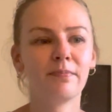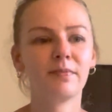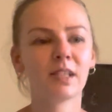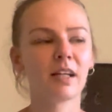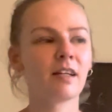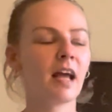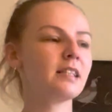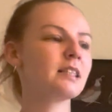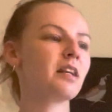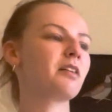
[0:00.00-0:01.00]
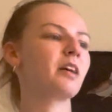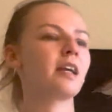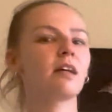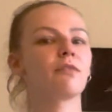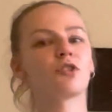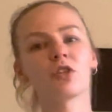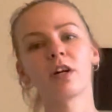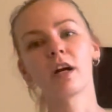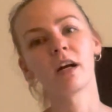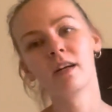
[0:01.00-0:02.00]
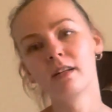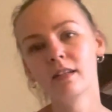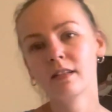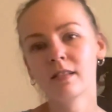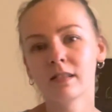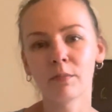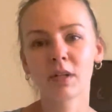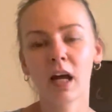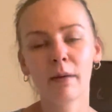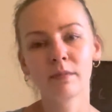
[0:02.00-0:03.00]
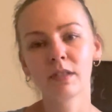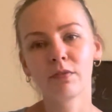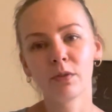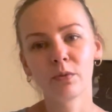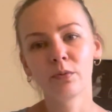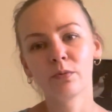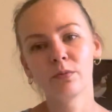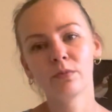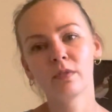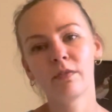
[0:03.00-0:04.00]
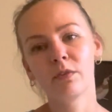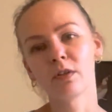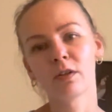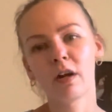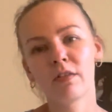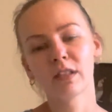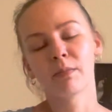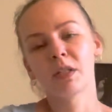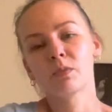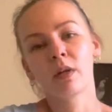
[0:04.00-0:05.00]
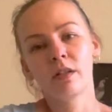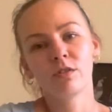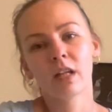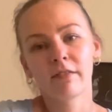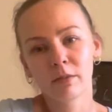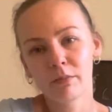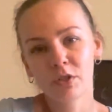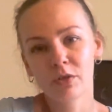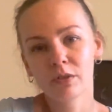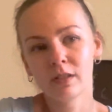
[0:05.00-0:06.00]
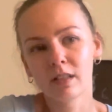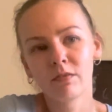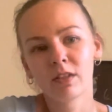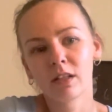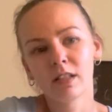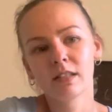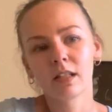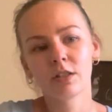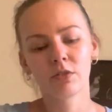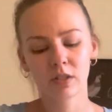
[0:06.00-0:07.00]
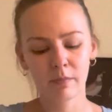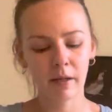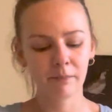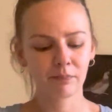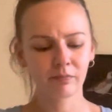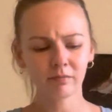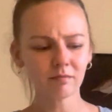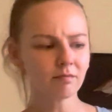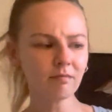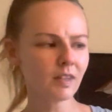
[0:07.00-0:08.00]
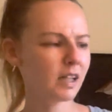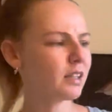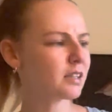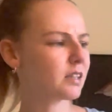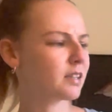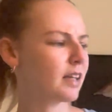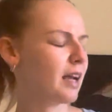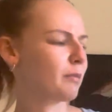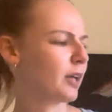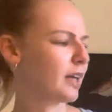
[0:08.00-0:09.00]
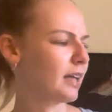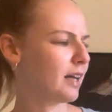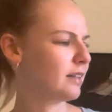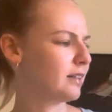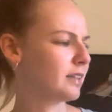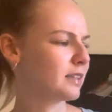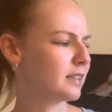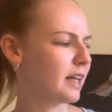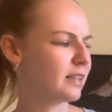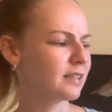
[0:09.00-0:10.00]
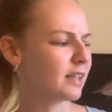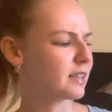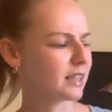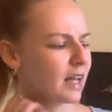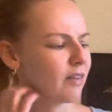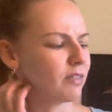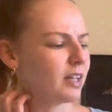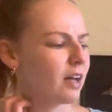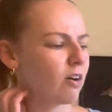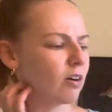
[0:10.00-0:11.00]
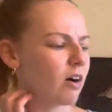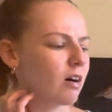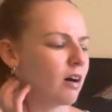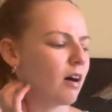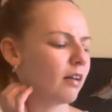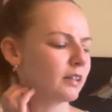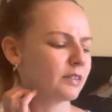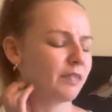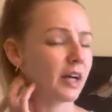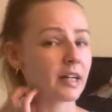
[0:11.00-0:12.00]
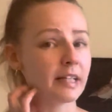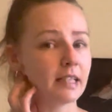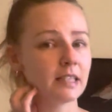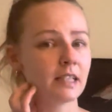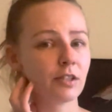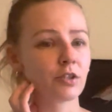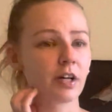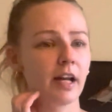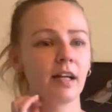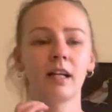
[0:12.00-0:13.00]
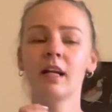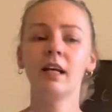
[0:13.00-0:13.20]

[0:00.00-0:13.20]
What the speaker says: it's like a nice little like hit of sugar sometimes if you're craving something sweet and you just have some juice. And Zinfandel tastes like juice to me. And this is the same, like it doesn't taste like it's like heavy in alcohol. It's very easy to drink.